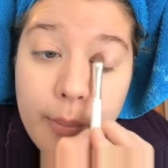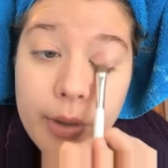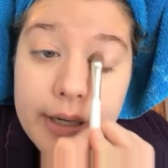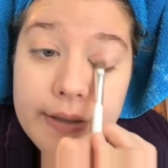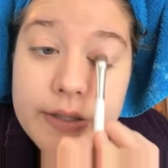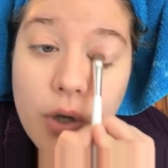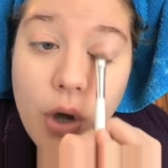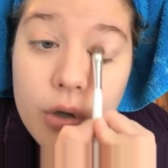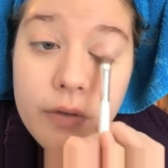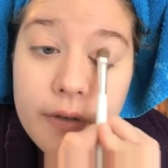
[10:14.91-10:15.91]
putting this
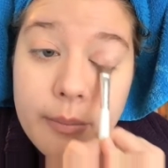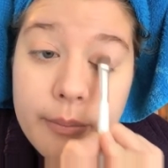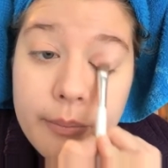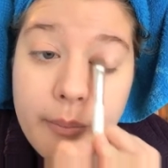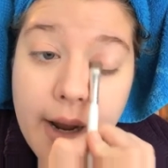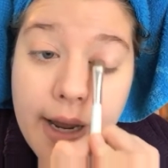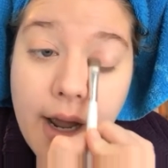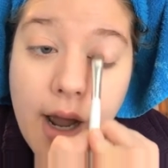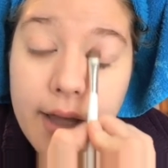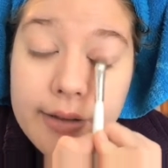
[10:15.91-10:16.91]
all over my
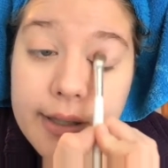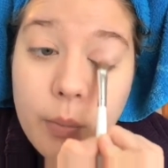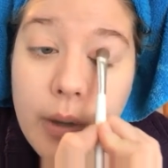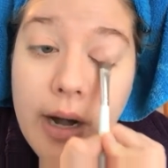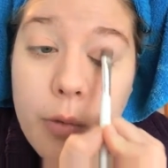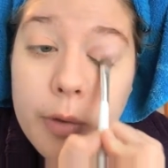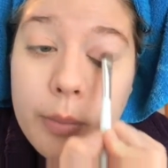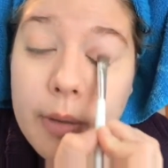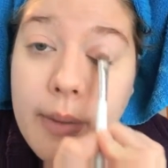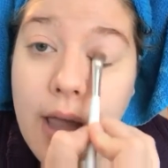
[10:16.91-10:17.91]
eyelid, where I would
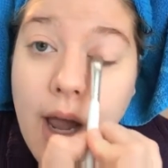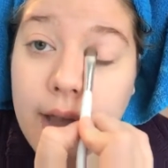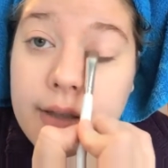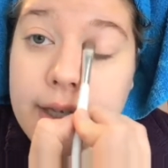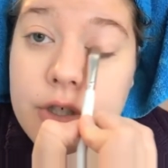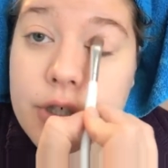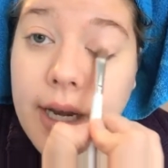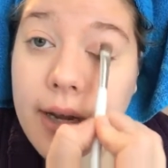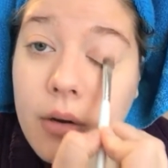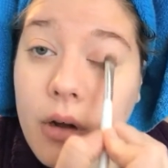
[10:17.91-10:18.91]
put my highlight
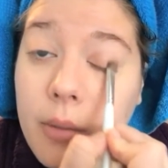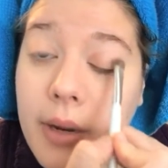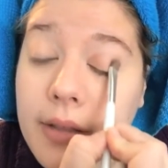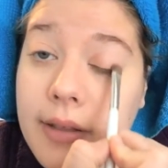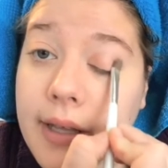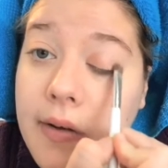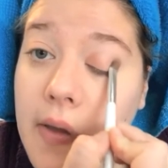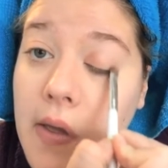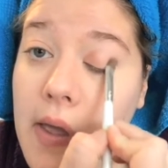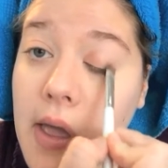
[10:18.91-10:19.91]
shade on my lid.
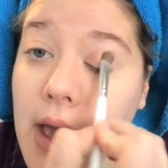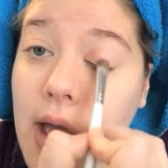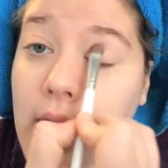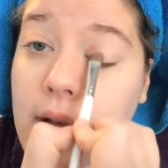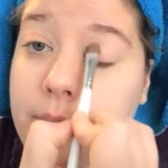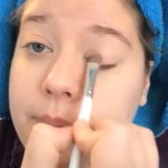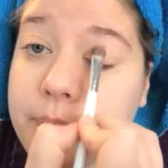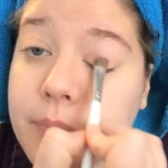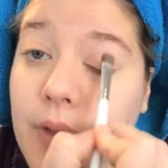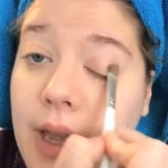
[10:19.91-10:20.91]

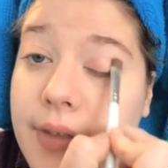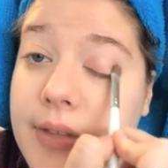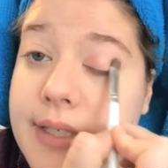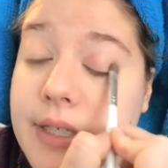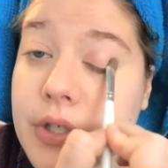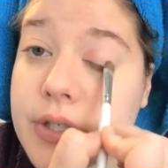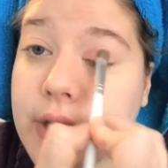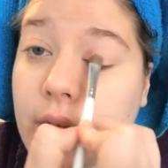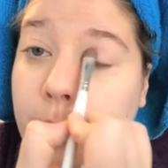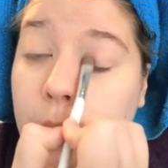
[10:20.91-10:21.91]
And this is just
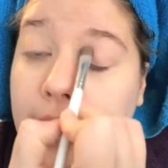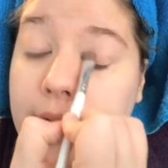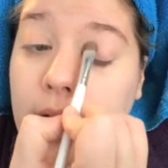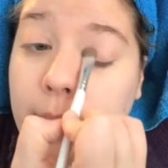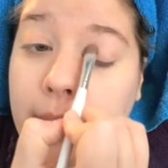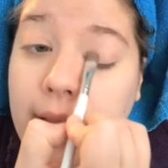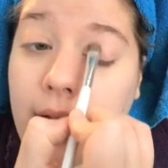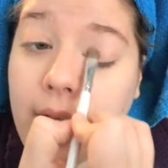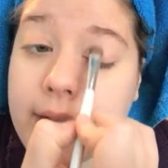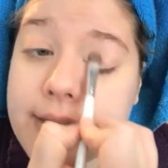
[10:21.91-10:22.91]
going to brighten up my
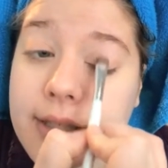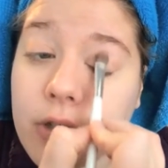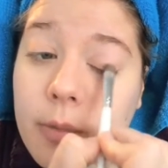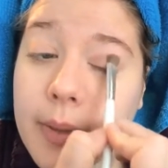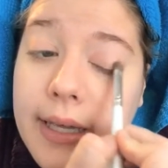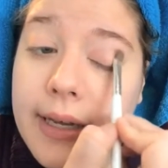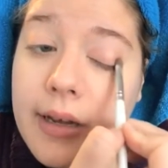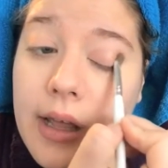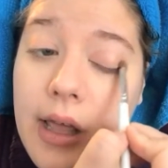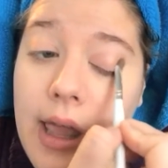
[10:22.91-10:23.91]
eyes a little bit
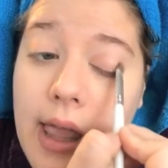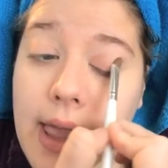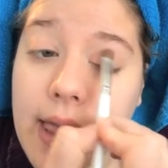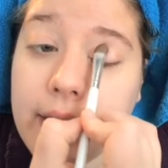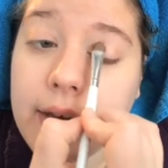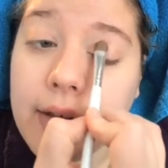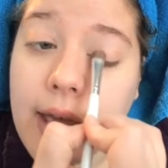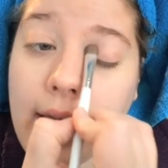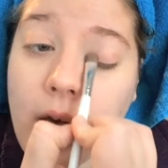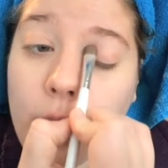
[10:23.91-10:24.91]
and
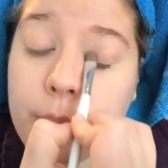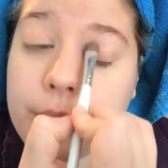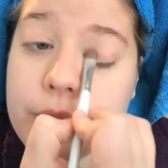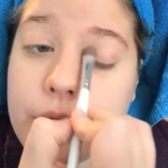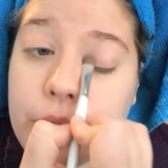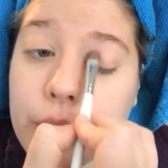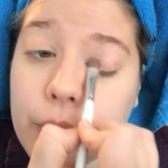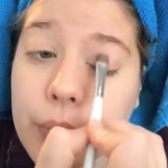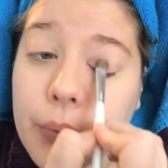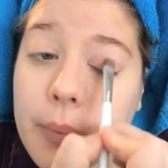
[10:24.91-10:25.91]
help
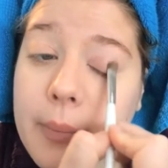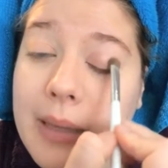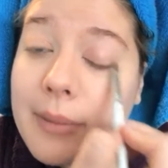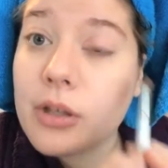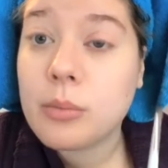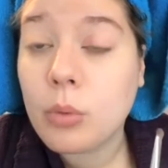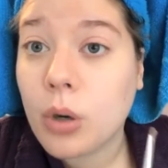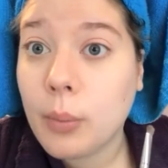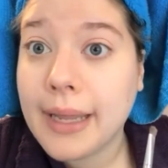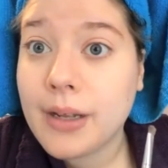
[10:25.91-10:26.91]
to make me look more
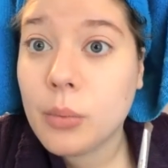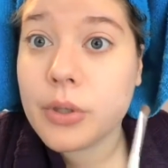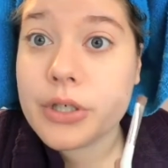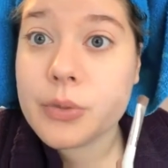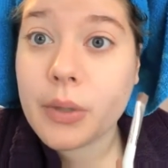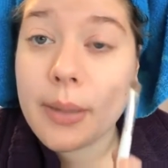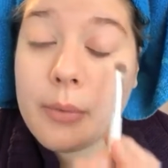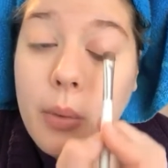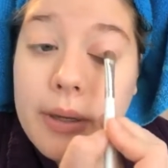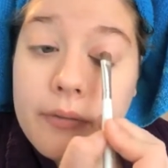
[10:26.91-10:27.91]
awake, which is what
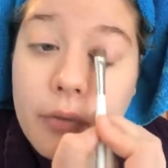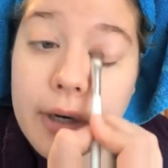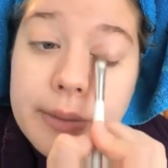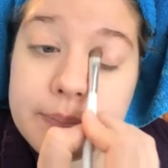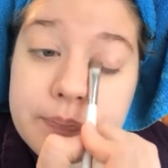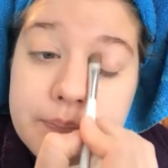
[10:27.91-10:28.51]
I'm going for.